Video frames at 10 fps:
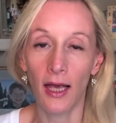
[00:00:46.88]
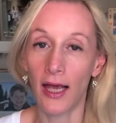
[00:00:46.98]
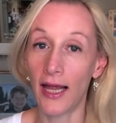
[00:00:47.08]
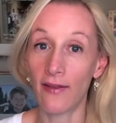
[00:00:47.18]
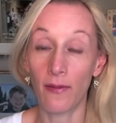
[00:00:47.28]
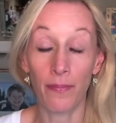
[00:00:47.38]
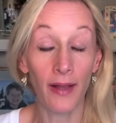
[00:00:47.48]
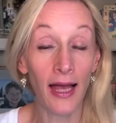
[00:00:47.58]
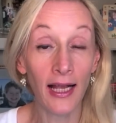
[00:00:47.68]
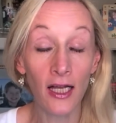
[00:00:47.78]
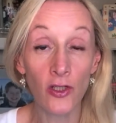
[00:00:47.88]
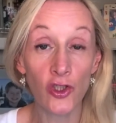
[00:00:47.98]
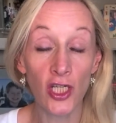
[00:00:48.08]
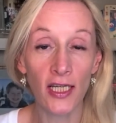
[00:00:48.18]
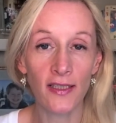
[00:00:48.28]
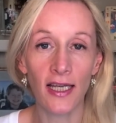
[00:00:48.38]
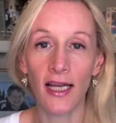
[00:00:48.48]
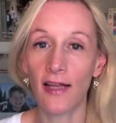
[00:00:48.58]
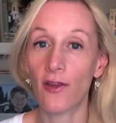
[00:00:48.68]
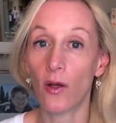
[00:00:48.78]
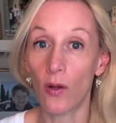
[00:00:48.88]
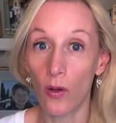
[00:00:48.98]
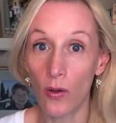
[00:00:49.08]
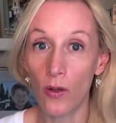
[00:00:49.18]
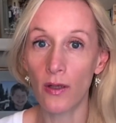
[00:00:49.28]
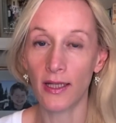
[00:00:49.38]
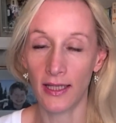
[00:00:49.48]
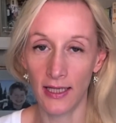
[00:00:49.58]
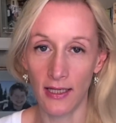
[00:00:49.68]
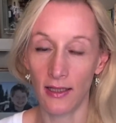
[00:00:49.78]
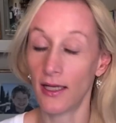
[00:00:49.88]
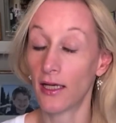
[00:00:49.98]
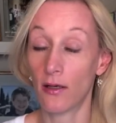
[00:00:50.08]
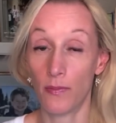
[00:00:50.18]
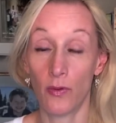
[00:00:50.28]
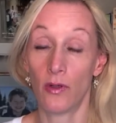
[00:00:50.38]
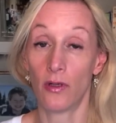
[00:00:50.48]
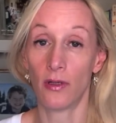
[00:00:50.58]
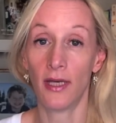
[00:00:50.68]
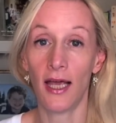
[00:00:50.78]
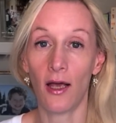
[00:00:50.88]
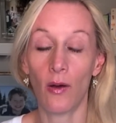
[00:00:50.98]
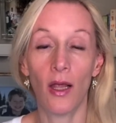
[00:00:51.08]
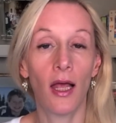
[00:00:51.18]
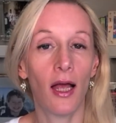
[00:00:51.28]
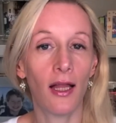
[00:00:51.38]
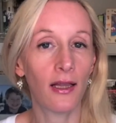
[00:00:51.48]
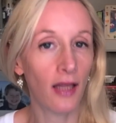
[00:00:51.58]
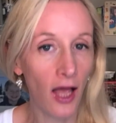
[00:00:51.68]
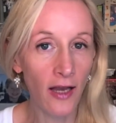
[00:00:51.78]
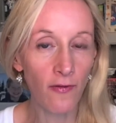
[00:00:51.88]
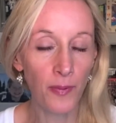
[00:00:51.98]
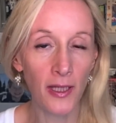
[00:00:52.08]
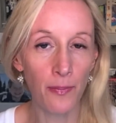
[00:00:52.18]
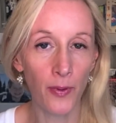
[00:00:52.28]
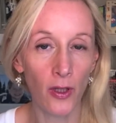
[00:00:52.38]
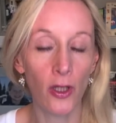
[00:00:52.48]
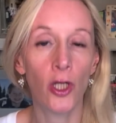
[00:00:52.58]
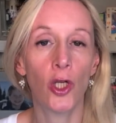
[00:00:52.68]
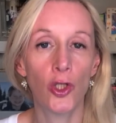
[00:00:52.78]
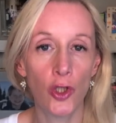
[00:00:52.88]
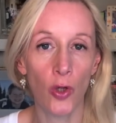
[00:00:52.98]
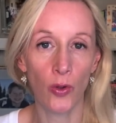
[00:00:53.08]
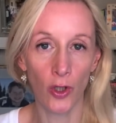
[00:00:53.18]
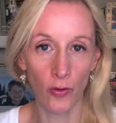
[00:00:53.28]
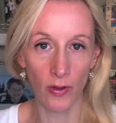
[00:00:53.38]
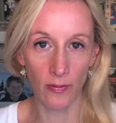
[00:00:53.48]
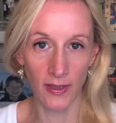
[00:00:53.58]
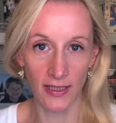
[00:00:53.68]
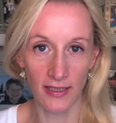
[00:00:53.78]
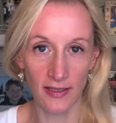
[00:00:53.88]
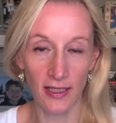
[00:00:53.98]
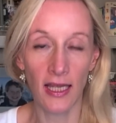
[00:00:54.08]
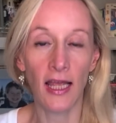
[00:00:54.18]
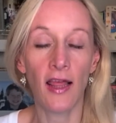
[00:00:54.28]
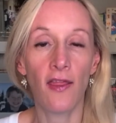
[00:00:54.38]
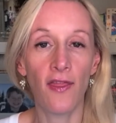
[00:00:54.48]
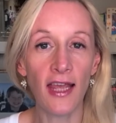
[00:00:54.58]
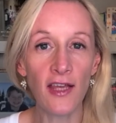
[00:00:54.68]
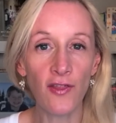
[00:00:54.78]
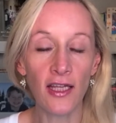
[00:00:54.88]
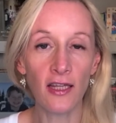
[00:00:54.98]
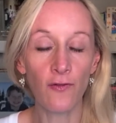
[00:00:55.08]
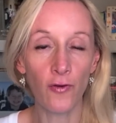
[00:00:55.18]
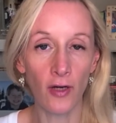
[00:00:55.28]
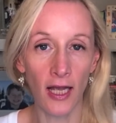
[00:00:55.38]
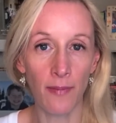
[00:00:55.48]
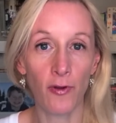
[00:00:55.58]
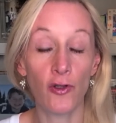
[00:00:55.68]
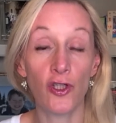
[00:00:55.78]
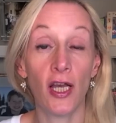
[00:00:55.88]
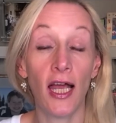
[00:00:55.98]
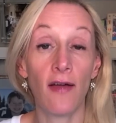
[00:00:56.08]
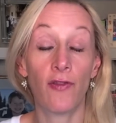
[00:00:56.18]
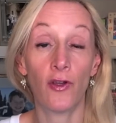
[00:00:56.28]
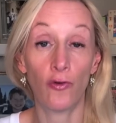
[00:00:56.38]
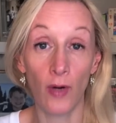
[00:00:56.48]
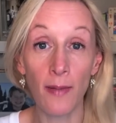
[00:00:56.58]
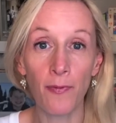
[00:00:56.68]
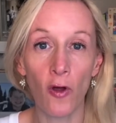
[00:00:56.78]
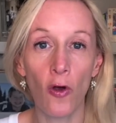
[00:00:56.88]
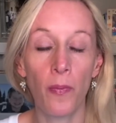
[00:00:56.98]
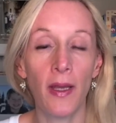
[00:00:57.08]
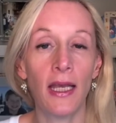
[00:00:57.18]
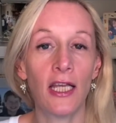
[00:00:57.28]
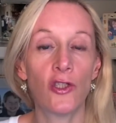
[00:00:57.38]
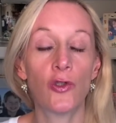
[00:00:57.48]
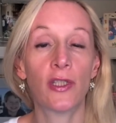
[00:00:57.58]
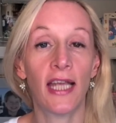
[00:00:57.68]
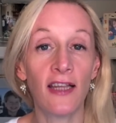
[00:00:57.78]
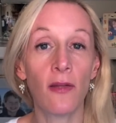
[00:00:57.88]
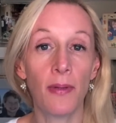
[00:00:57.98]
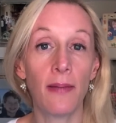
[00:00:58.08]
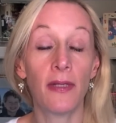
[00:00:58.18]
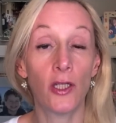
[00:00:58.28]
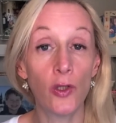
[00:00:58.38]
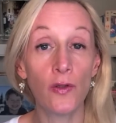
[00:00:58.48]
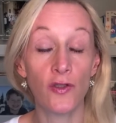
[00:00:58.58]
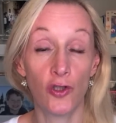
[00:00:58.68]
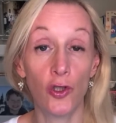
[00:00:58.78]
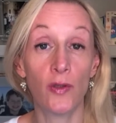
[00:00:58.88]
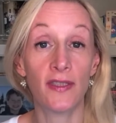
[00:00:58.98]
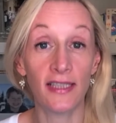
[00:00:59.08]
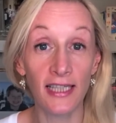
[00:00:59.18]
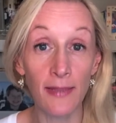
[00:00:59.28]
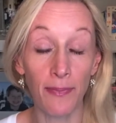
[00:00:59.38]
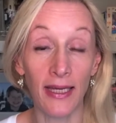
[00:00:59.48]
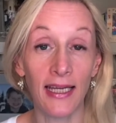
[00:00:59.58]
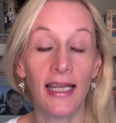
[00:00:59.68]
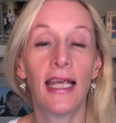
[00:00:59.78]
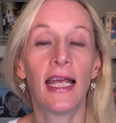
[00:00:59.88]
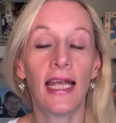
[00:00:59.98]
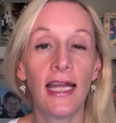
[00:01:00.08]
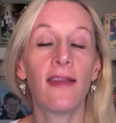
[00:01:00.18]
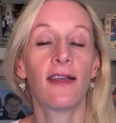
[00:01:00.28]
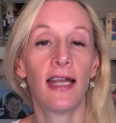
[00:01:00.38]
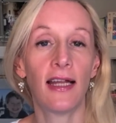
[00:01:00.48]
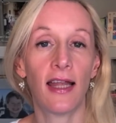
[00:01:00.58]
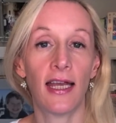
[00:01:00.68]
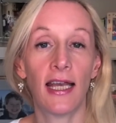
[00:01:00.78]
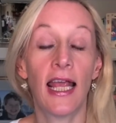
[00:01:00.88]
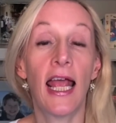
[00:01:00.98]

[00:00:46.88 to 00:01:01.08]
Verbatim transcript: I had the blackout shades. I had the whole kit and caboodle. Now, a lot of people don't agree with this. They think that for naps, you should have the drapes open and you should get the baby used to sleeping in the daylight.